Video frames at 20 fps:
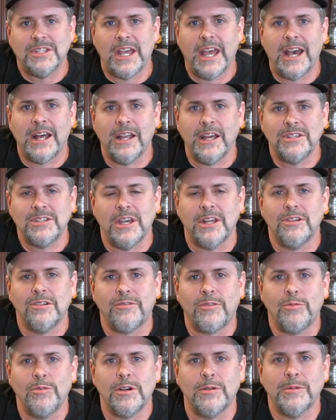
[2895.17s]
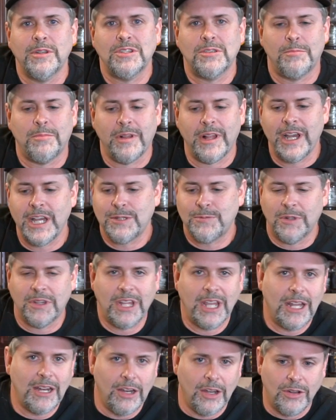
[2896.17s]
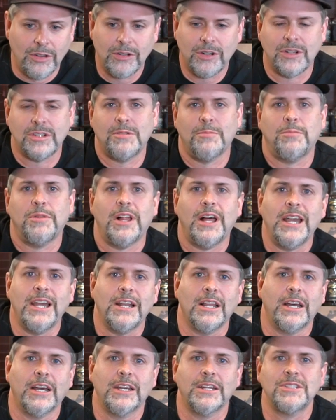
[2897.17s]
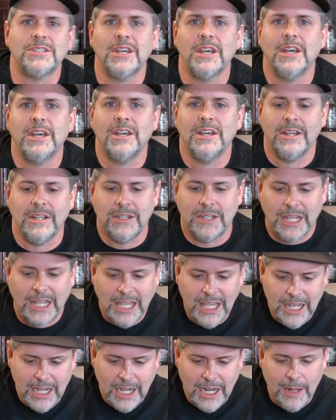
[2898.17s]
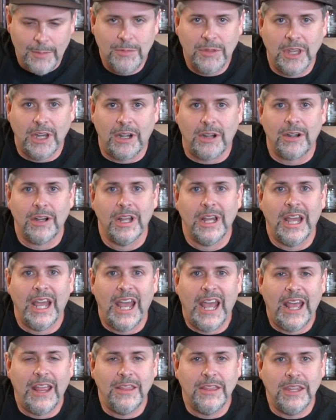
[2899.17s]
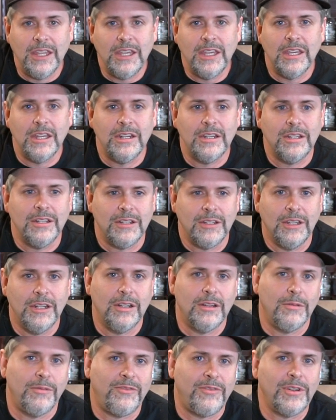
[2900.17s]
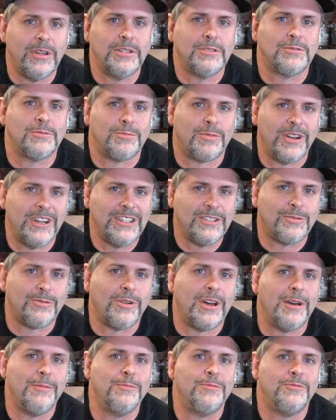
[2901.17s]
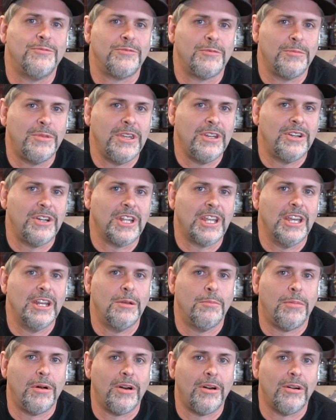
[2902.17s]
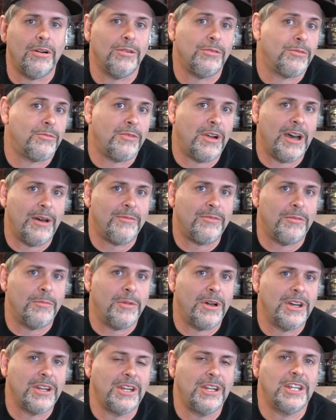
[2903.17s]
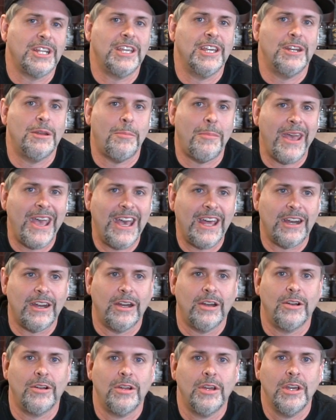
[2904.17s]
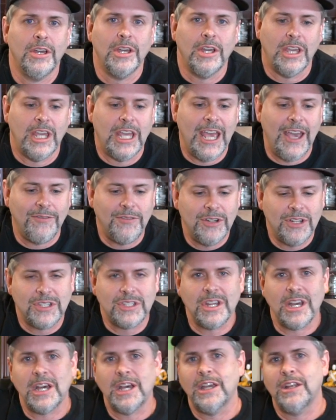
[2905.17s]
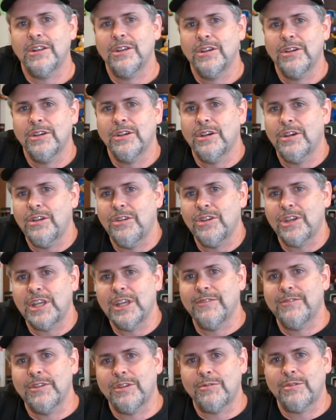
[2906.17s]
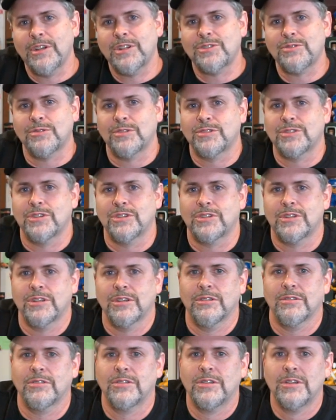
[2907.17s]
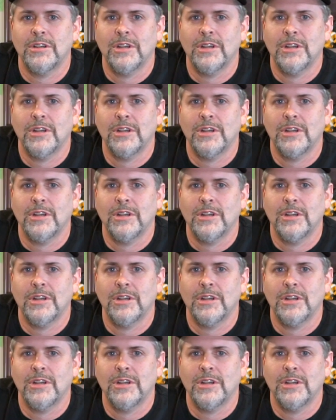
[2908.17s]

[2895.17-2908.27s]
The Allies had overwhelming supplies, but they had longer supply lines to get it up there. And then, you know, the phrase rob from Peter to get to Paul, rob from Monty to get to Patton. You have to decide who you're giving the resources to.